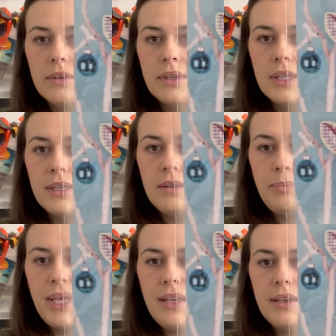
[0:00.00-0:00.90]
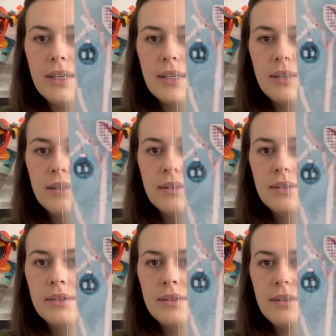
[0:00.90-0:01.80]
A little pink
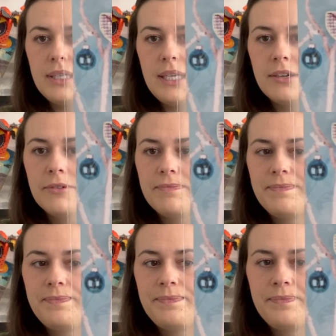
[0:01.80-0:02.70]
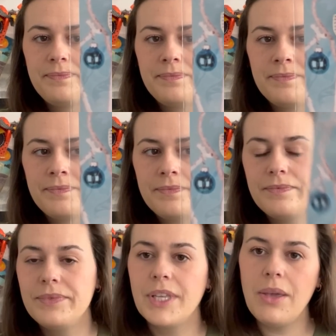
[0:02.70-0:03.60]
deer.
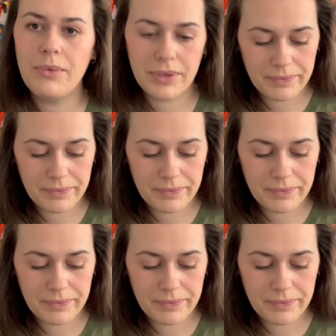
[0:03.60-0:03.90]
It's cute.